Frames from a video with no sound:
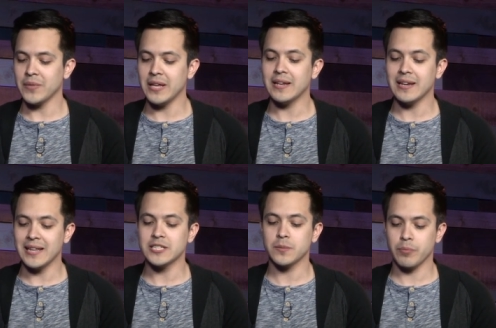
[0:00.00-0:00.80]
in
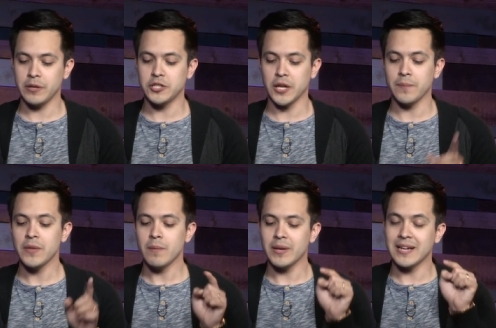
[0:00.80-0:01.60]
this preaching
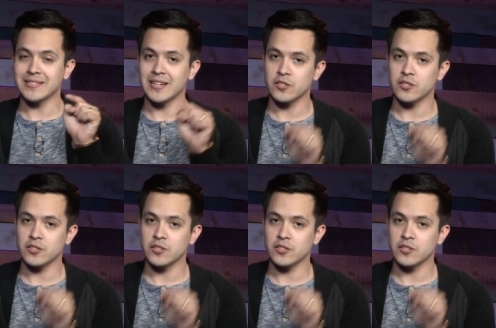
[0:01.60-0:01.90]
because it is